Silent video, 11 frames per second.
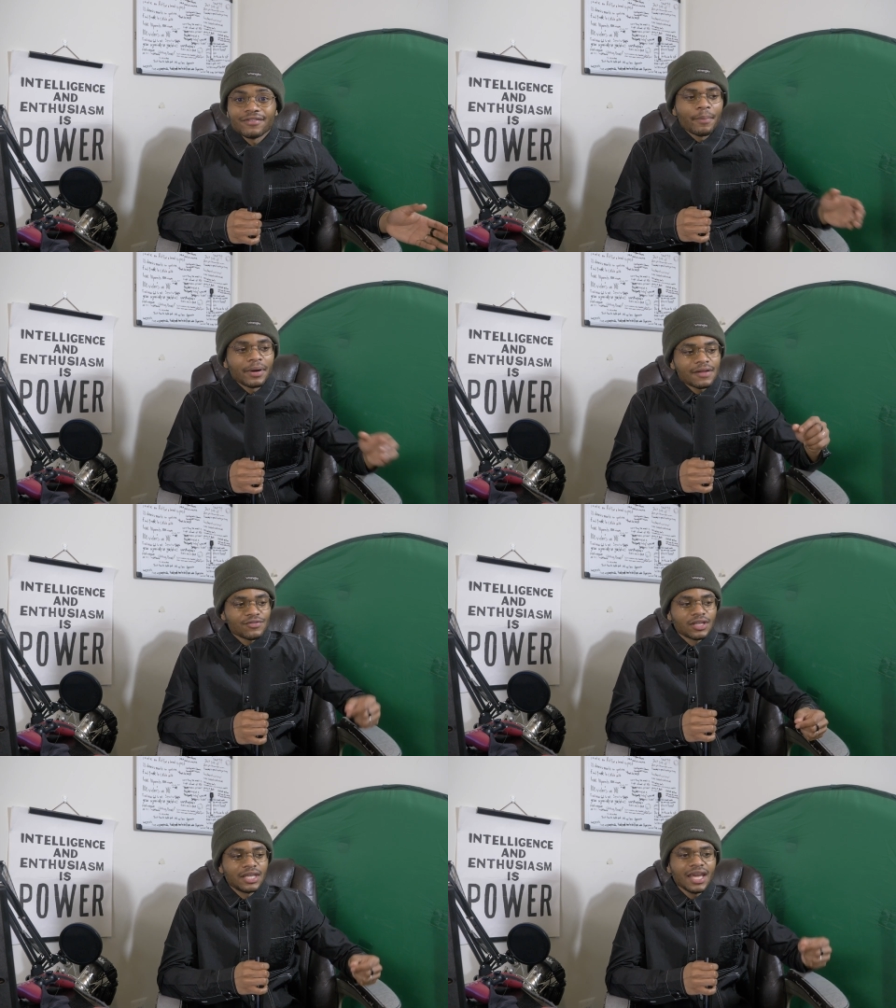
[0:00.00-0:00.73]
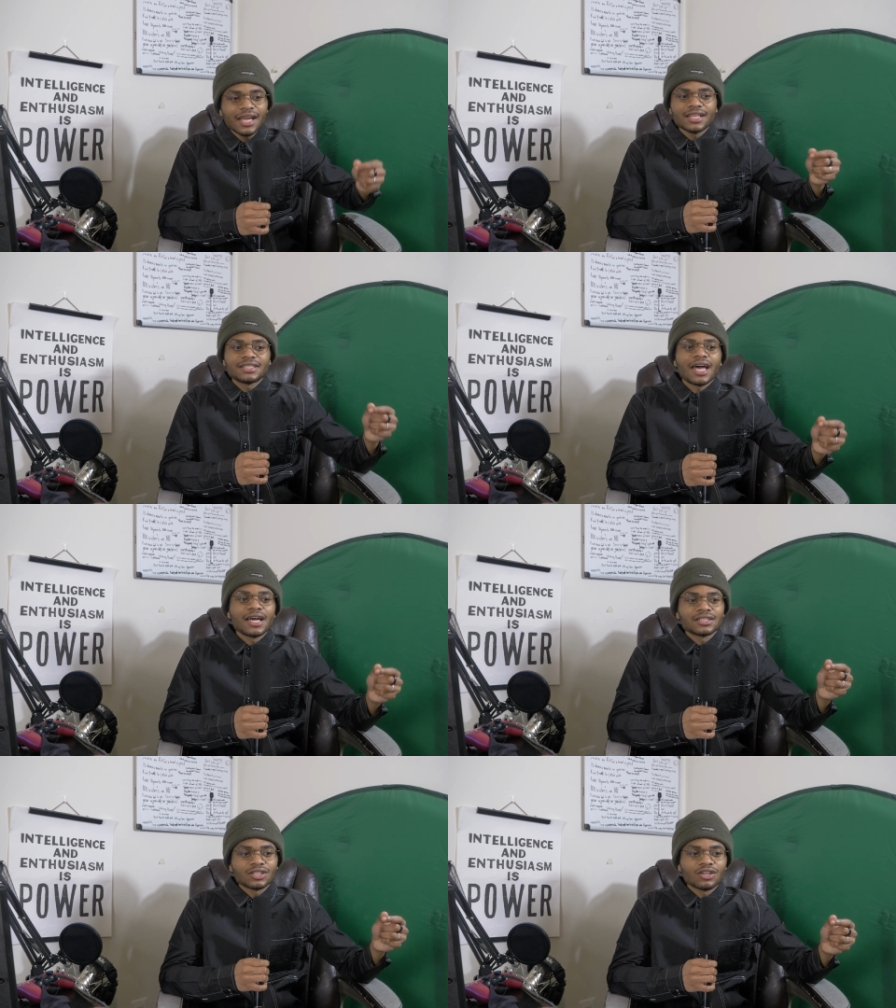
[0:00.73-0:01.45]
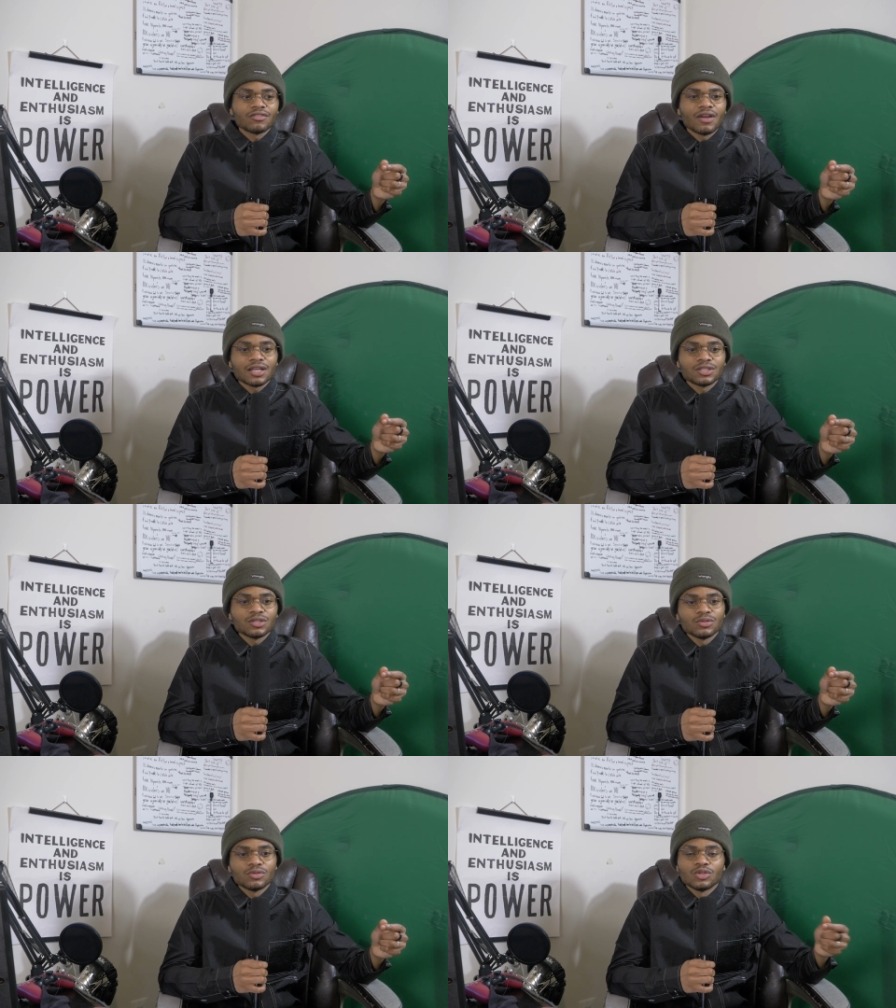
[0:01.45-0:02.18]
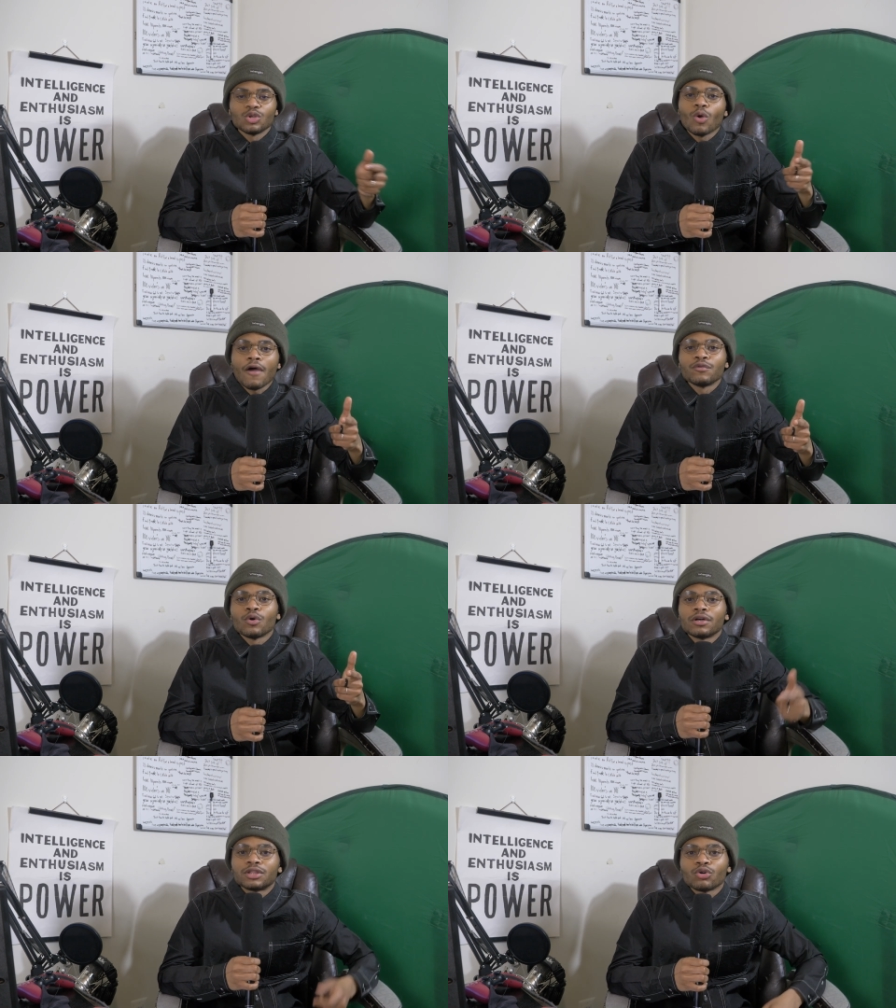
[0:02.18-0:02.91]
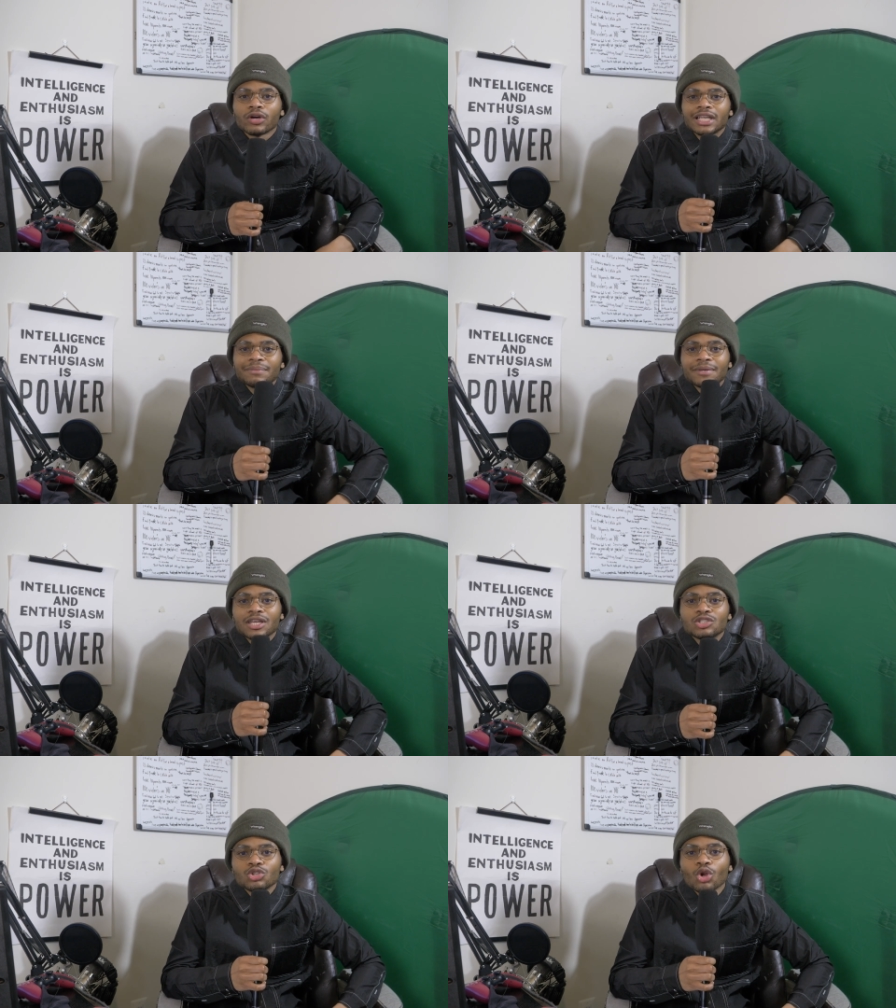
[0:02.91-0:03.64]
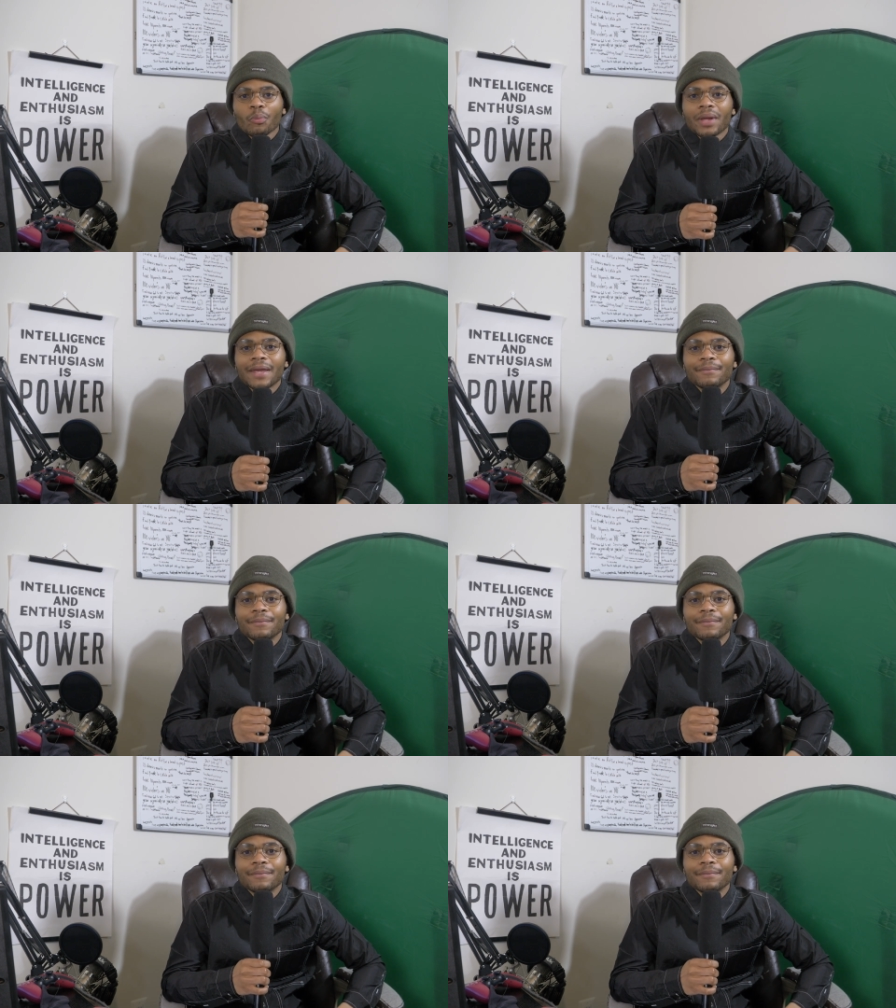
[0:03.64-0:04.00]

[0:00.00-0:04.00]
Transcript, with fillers: But if your kid decides to correct you, you have no authority because you don't pay